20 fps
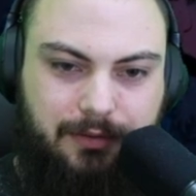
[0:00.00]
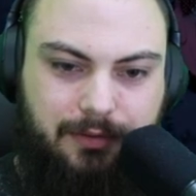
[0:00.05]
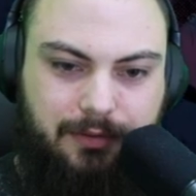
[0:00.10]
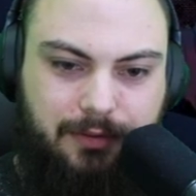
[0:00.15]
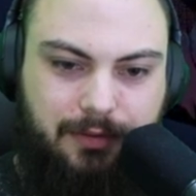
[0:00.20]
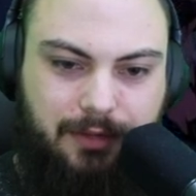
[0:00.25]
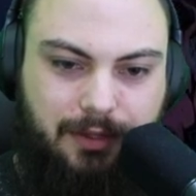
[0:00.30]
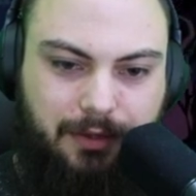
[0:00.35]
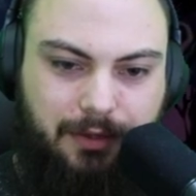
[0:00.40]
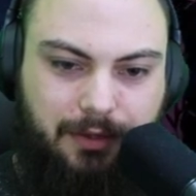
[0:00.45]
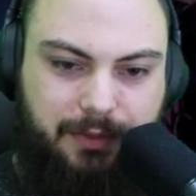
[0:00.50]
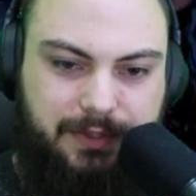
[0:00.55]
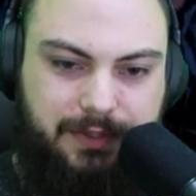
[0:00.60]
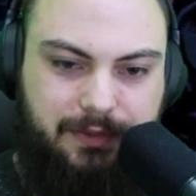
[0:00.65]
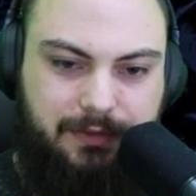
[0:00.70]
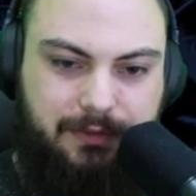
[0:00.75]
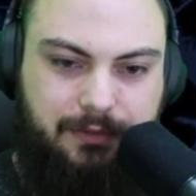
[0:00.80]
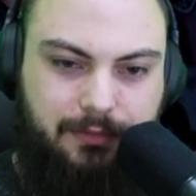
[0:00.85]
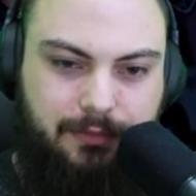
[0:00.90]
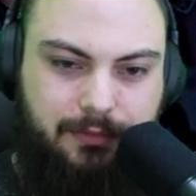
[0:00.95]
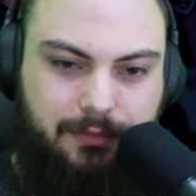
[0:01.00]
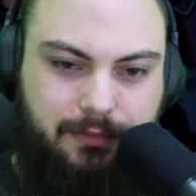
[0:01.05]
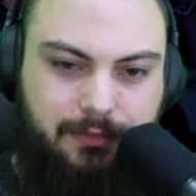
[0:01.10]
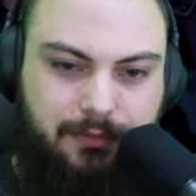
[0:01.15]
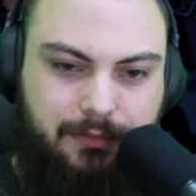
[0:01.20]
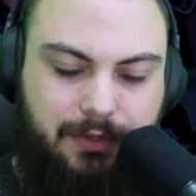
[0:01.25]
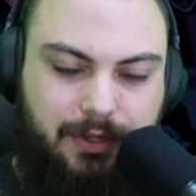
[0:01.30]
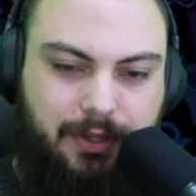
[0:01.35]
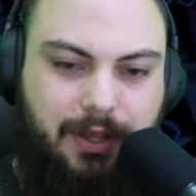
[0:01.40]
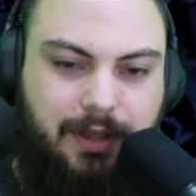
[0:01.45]
Hello, wizard.
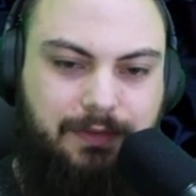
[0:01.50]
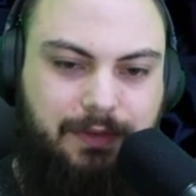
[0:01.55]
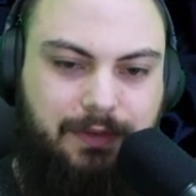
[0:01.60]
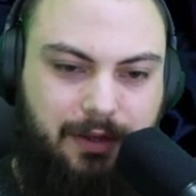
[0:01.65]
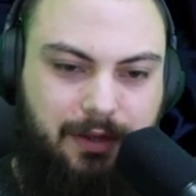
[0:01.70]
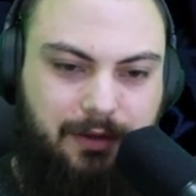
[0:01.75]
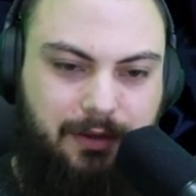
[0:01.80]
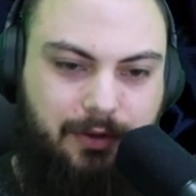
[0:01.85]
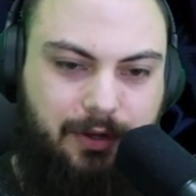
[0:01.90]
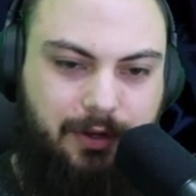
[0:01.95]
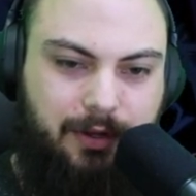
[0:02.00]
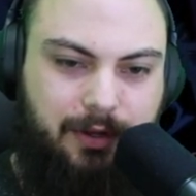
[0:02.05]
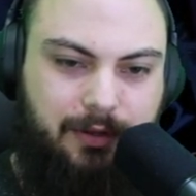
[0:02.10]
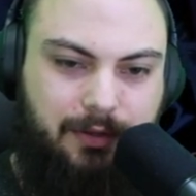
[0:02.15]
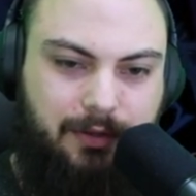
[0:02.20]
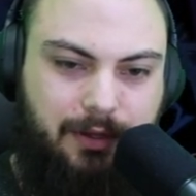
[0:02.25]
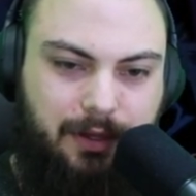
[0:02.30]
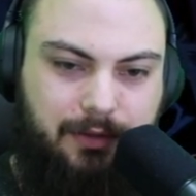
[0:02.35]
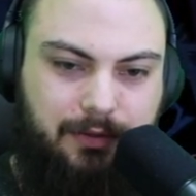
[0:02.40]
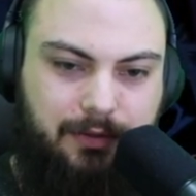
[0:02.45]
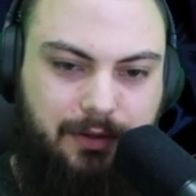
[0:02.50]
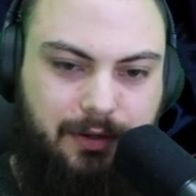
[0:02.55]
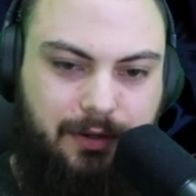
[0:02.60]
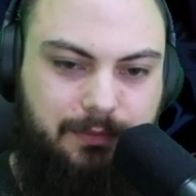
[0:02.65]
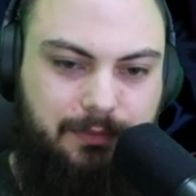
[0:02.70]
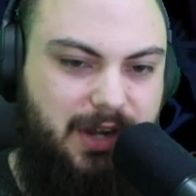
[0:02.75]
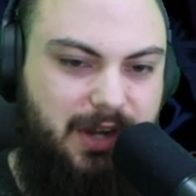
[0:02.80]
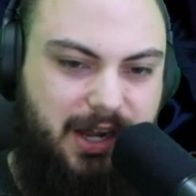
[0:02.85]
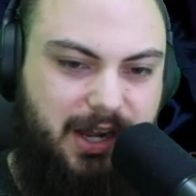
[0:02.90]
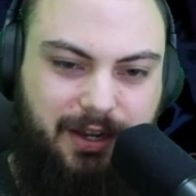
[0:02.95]
Now you have a gun. Okay, gather. I'm
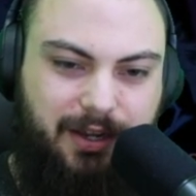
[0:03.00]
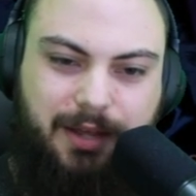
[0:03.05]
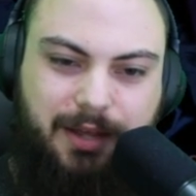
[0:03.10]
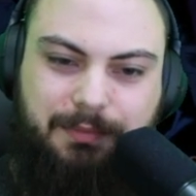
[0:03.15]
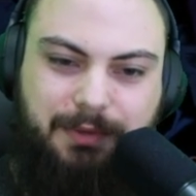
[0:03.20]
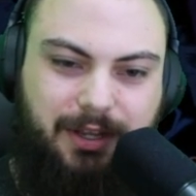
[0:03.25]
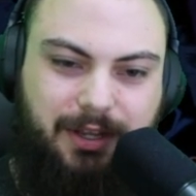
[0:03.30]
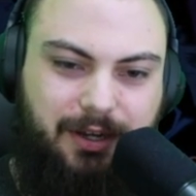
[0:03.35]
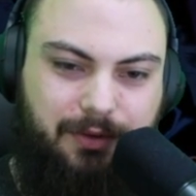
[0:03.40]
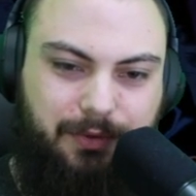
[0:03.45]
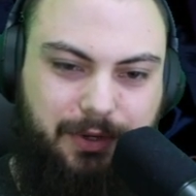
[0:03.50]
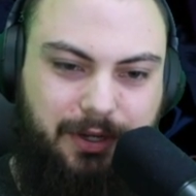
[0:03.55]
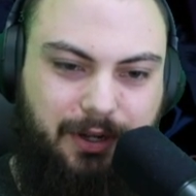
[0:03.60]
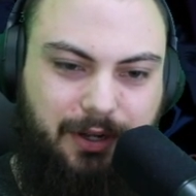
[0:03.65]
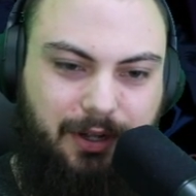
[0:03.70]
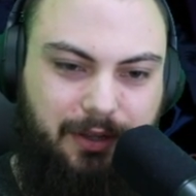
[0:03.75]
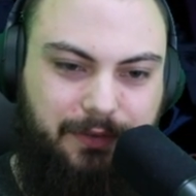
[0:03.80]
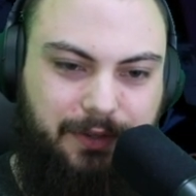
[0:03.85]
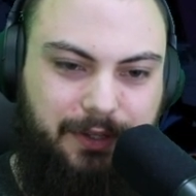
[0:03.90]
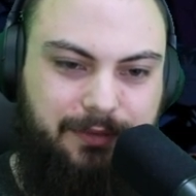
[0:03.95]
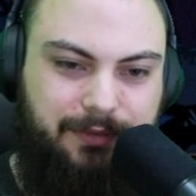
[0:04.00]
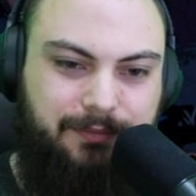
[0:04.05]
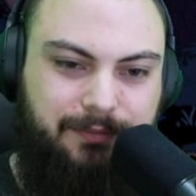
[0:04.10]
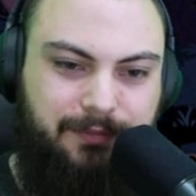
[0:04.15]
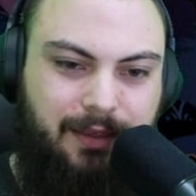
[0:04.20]
not gonna read all of it.